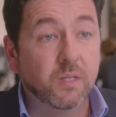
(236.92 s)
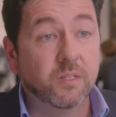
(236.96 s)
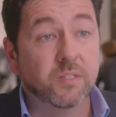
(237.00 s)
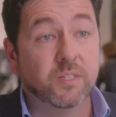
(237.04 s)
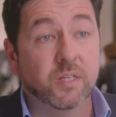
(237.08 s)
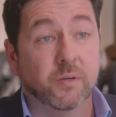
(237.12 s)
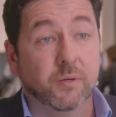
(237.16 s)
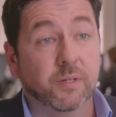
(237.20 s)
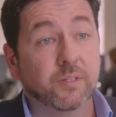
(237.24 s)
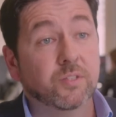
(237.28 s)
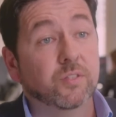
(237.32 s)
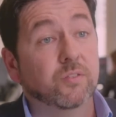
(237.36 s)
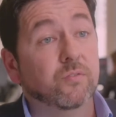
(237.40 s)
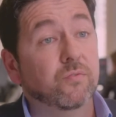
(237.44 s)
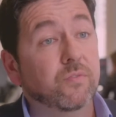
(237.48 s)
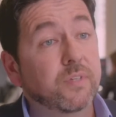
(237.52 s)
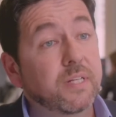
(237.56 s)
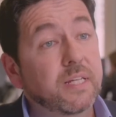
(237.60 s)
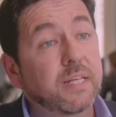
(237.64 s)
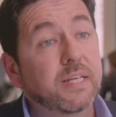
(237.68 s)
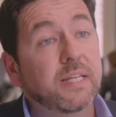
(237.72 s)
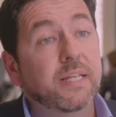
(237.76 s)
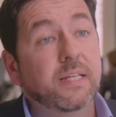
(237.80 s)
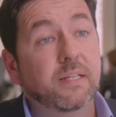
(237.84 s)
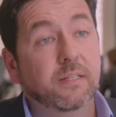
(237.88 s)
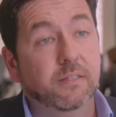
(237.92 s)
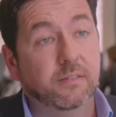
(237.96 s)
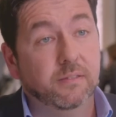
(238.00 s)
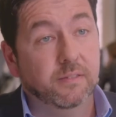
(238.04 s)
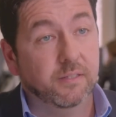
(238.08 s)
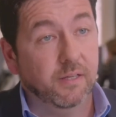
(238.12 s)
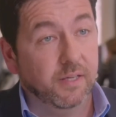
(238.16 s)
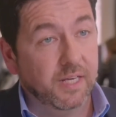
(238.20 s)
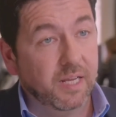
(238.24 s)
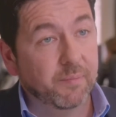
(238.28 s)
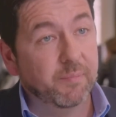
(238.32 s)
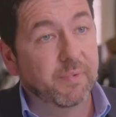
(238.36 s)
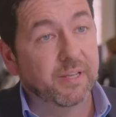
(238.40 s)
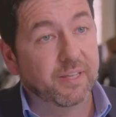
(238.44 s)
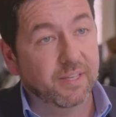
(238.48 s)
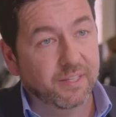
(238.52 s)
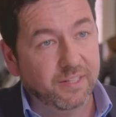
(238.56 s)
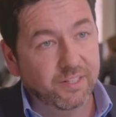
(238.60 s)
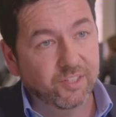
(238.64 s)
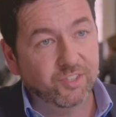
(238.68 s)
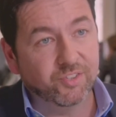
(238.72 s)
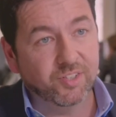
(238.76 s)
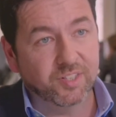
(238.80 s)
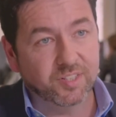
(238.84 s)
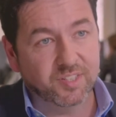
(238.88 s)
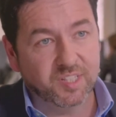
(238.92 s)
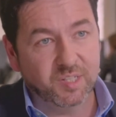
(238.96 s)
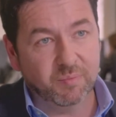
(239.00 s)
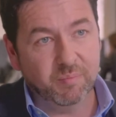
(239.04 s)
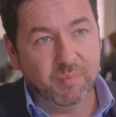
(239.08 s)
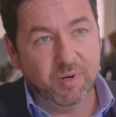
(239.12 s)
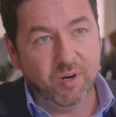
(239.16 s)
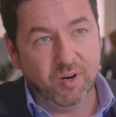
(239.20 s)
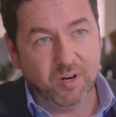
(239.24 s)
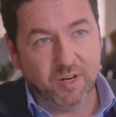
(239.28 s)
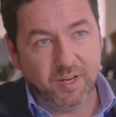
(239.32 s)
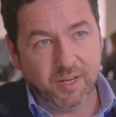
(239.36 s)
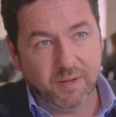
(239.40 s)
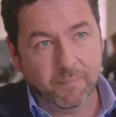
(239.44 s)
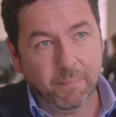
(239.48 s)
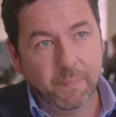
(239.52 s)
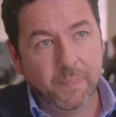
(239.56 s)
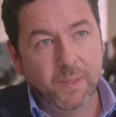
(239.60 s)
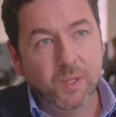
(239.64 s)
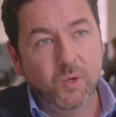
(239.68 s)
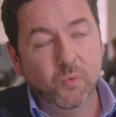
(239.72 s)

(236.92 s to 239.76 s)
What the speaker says: So it's a really dynamic and interesting market.